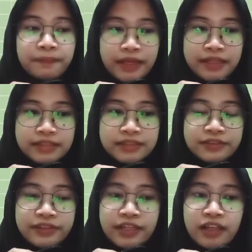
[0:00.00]
pairs
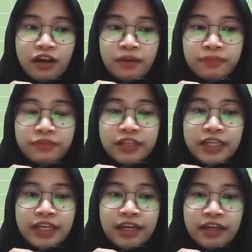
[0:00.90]
drill hopefully
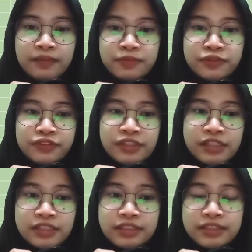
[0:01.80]
can help
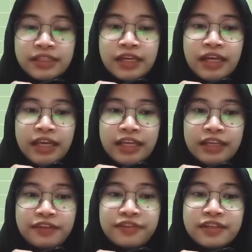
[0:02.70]
students
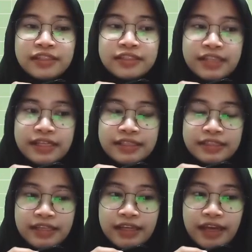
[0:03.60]
in
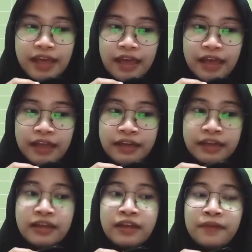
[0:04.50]
differentiating and
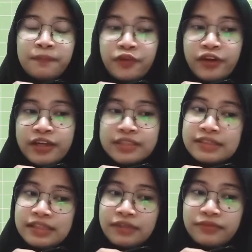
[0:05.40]

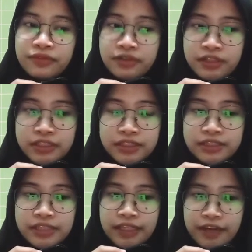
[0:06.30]
pronouncing words
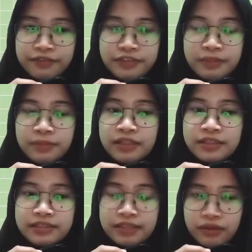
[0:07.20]
that have
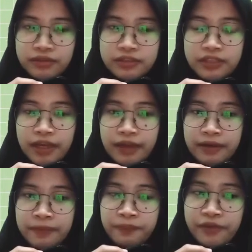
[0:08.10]
similar sound
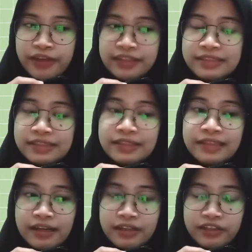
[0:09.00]
and practicing
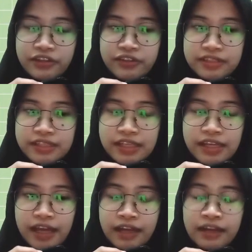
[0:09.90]
their
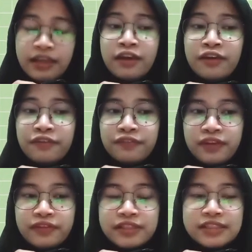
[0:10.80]
accuracy and
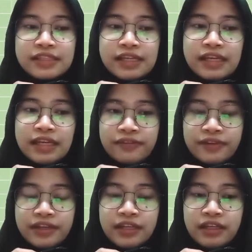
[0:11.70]
fluency in
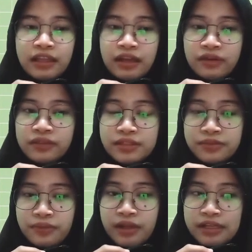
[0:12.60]
reading aloud
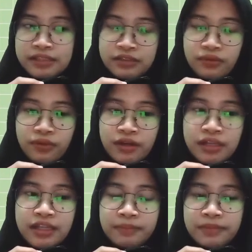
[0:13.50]
as well as
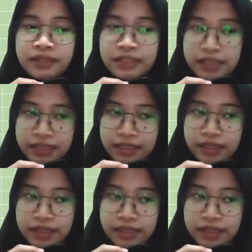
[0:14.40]
oral ability.